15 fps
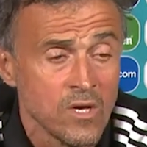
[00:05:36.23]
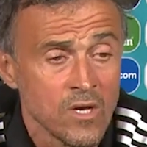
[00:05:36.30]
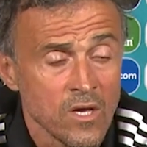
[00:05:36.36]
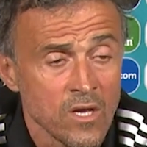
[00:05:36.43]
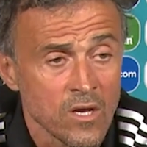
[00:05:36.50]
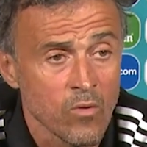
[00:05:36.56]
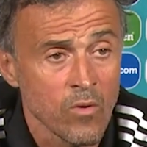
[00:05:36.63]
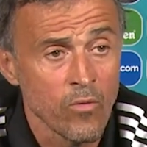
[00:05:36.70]
I
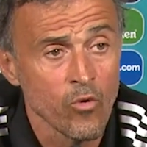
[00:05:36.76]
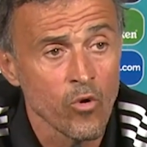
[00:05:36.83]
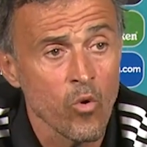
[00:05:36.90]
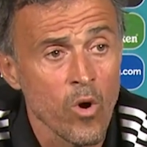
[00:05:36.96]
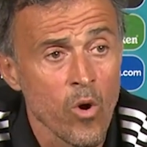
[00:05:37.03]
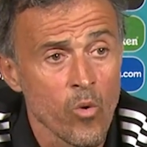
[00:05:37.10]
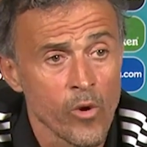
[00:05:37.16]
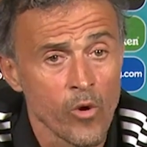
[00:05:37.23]
think
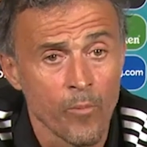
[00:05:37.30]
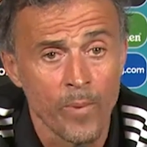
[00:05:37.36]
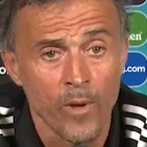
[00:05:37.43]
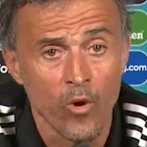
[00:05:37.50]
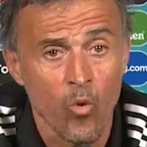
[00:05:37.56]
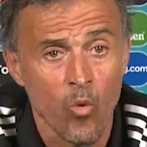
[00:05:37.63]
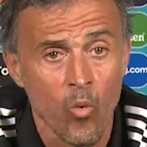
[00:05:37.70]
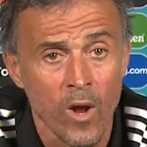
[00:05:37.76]

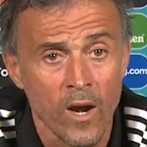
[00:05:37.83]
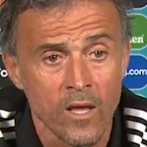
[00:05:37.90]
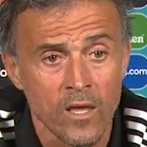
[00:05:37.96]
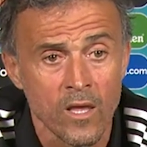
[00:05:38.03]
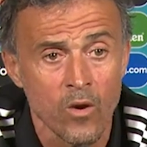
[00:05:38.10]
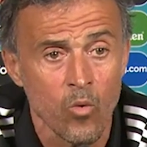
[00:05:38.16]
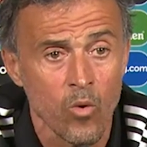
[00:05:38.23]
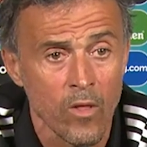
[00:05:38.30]
hunger
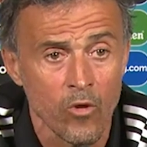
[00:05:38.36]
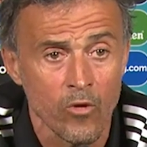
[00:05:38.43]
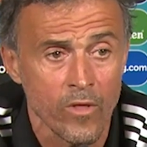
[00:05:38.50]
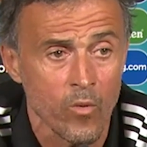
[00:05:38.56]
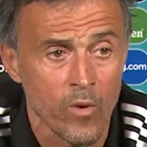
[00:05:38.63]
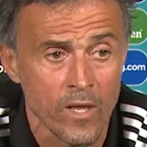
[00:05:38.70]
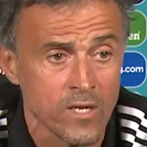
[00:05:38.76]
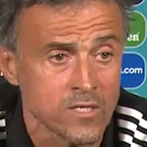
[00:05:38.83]
is more
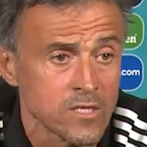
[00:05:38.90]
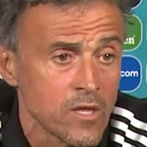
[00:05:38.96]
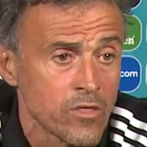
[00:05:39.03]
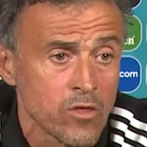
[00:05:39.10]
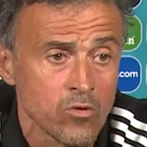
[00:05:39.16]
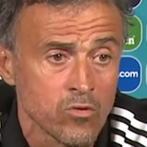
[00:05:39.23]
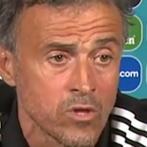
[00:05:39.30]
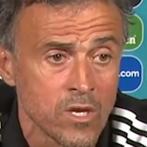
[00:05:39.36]

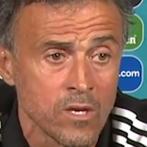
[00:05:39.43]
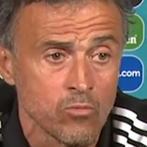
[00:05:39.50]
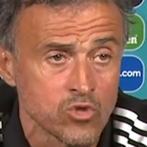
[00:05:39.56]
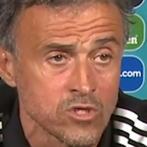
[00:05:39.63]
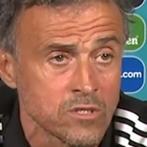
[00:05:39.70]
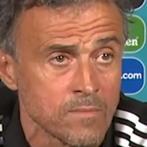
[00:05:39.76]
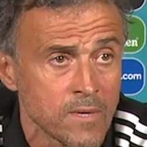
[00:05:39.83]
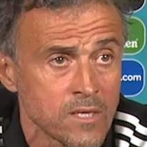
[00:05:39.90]
associated with your
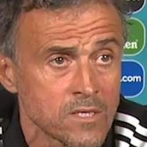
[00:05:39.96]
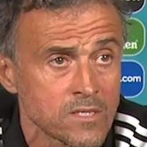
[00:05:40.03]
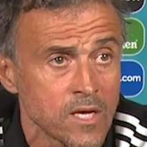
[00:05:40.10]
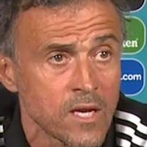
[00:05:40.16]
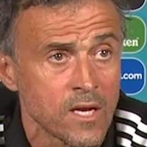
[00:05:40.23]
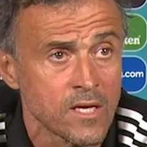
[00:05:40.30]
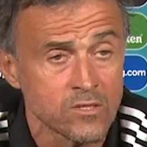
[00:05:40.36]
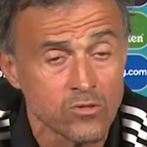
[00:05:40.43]
desire
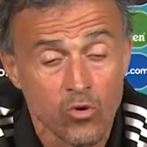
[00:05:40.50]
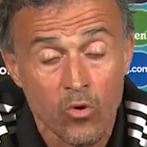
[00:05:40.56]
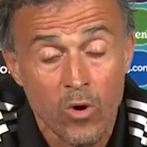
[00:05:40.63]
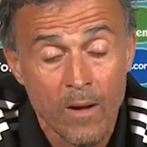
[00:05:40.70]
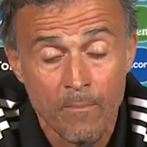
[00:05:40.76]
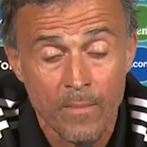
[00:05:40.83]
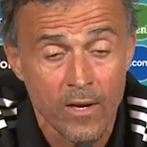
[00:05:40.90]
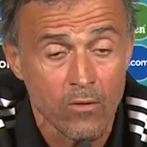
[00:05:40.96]
of
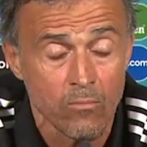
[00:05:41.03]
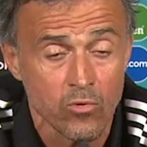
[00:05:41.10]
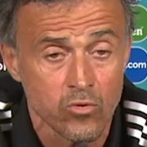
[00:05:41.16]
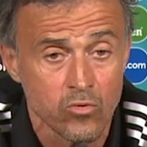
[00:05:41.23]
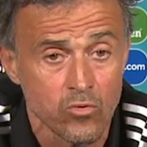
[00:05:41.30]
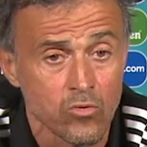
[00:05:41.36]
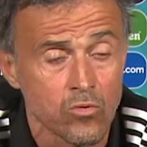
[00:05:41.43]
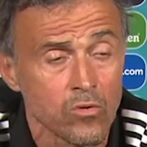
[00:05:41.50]
achieving
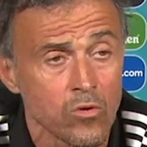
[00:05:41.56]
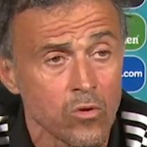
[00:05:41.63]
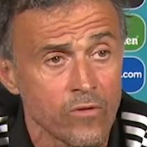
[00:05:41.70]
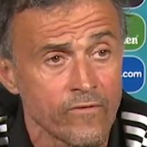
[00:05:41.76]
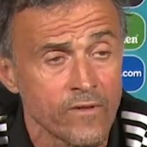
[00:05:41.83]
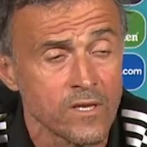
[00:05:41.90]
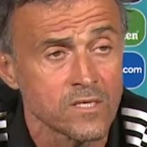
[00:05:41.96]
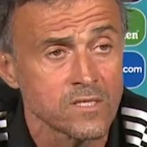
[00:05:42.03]

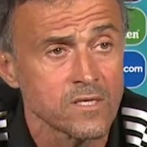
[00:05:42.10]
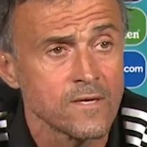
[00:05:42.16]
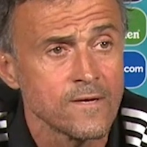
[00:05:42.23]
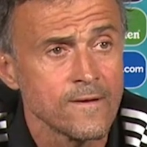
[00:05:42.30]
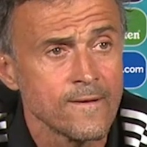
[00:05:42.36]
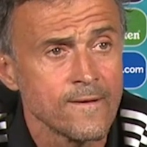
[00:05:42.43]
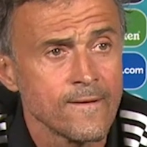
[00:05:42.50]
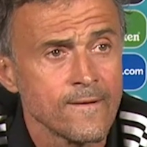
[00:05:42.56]
something
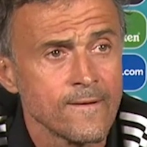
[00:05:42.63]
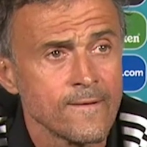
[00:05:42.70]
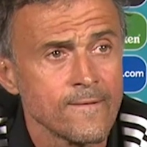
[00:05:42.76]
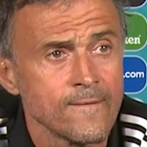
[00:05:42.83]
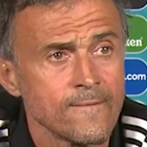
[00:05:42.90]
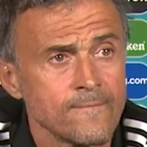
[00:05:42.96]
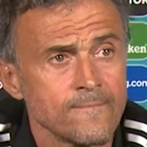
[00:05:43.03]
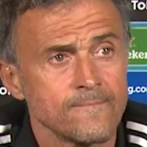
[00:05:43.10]
big, and
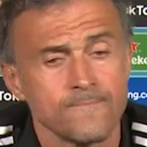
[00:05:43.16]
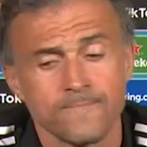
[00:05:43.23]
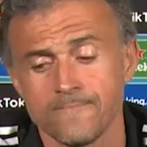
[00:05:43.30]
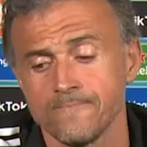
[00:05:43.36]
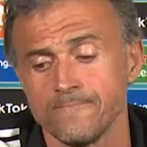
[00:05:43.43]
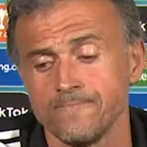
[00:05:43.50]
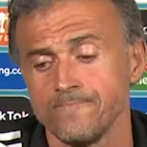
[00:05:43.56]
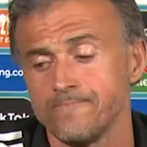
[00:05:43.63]
all
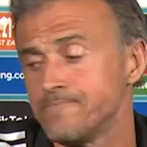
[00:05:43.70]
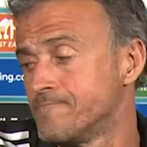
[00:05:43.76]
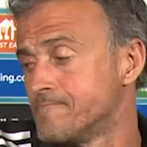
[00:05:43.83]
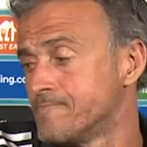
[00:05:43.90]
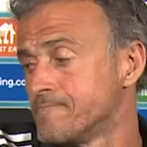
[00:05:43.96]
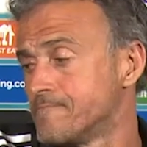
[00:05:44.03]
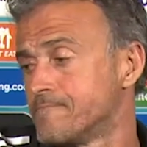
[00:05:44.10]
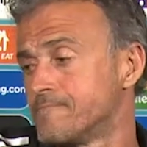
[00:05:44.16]
national
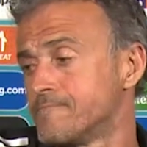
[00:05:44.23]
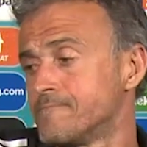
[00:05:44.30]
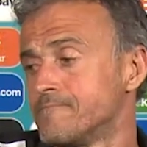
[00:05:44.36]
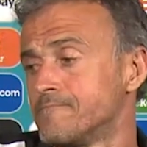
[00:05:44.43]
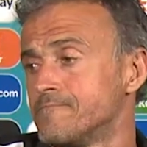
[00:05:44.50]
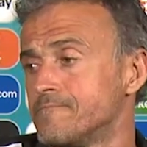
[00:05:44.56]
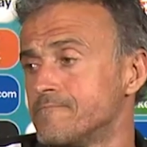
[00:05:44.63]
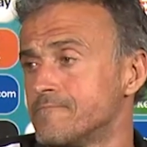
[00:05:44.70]
teams want to
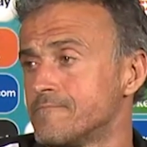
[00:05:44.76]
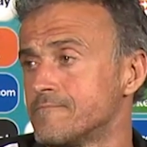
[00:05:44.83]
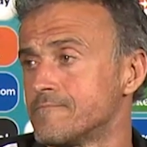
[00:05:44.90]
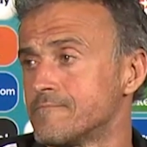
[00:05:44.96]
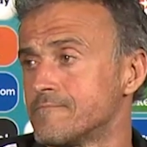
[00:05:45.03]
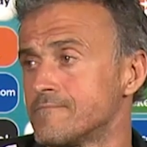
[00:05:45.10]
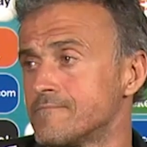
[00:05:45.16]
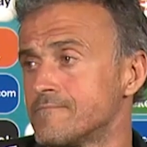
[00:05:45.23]
do that, of
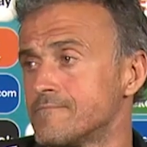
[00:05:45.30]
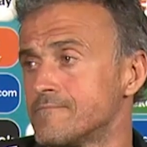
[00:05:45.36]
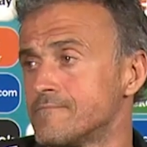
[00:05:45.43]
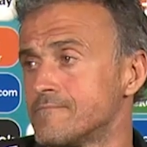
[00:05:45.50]
course.